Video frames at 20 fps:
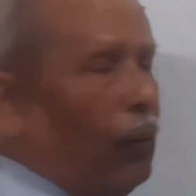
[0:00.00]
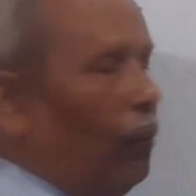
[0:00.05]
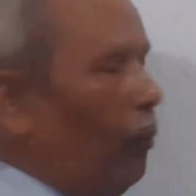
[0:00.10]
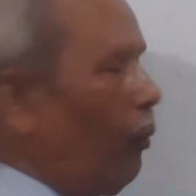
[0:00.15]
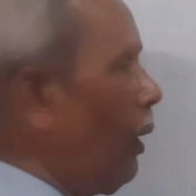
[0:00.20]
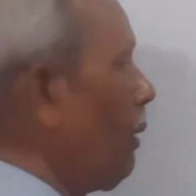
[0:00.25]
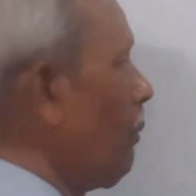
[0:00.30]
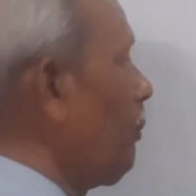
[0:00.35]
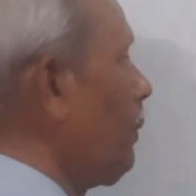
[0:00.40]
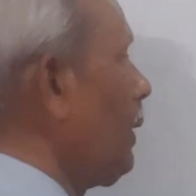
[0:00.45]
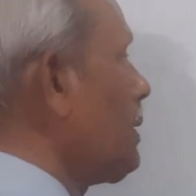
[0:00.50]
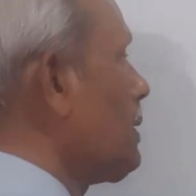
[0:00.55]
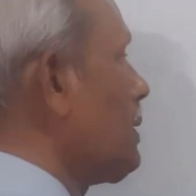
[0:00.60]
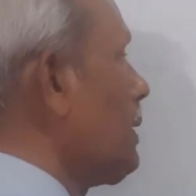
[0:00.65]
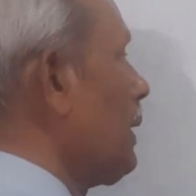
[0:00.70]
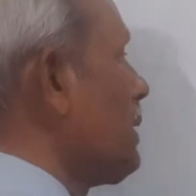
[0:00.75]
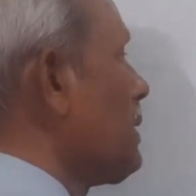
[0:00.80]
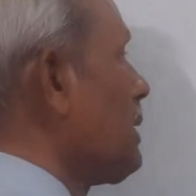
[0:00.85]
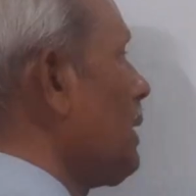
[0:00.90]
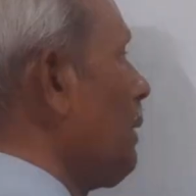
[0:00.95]
1 plus
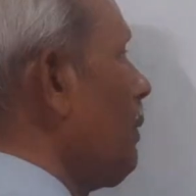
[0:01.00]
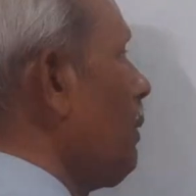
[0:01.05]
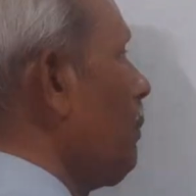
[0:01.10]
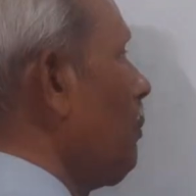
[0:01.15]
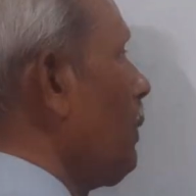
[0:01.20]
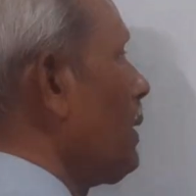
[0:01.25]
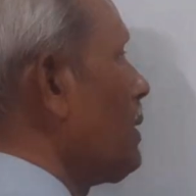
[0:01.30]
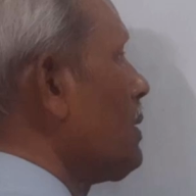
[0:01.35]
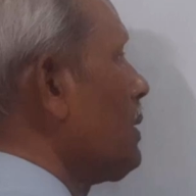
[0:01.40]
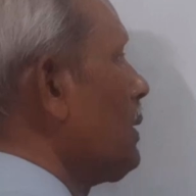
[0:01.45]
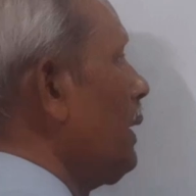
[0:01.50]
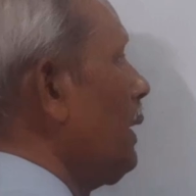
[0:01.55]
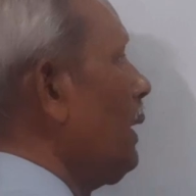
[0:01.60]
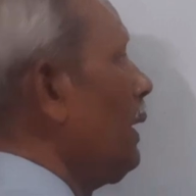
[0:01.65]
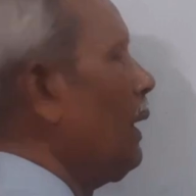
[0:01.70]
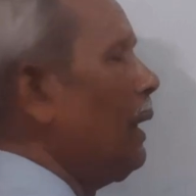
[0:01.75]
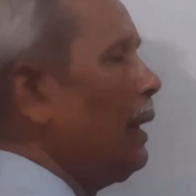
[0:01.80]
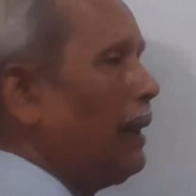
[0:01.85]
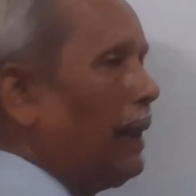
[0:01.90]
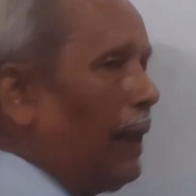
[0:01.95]
6, 7 plus
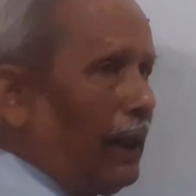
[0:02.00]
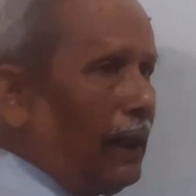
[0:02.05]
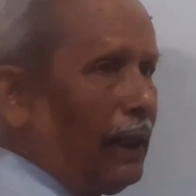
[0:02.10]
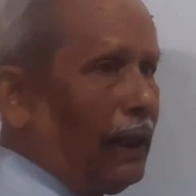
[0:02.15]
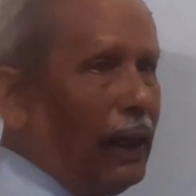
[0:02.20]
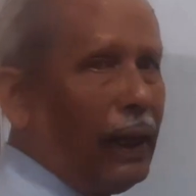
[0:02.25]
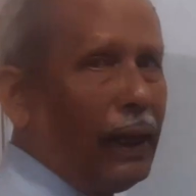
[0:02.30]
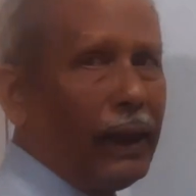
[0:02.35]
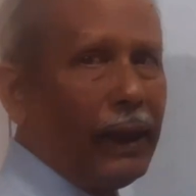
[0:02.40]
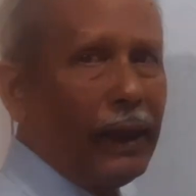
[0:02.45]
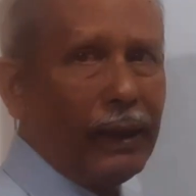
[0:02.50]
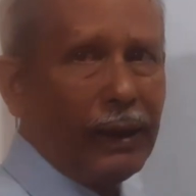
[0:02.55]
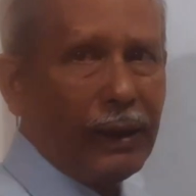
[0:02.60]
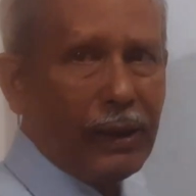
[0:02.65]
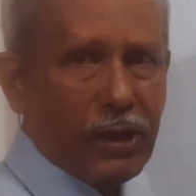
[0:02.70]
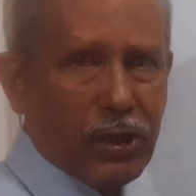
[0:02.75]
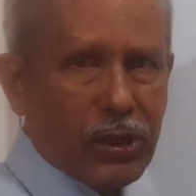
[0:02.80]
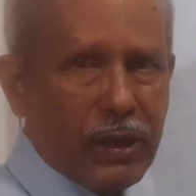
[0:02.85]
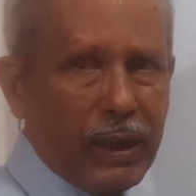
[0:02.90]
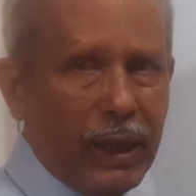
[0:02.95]
3, 10. Again
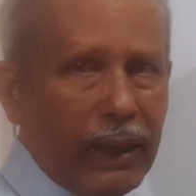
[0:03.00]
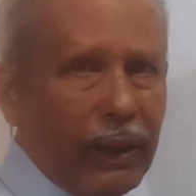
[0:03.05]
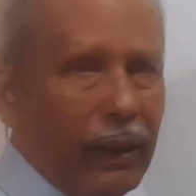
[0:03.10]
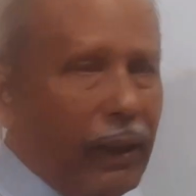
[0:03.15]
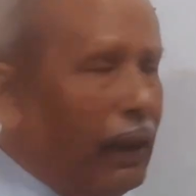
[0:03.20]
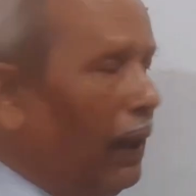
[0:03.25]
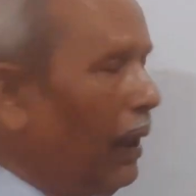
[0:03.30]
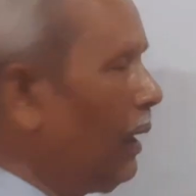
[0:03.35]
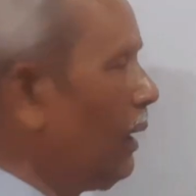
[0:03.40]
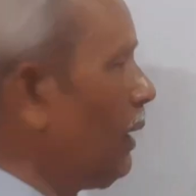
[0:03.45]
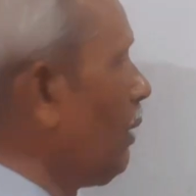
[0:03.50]
it's 10.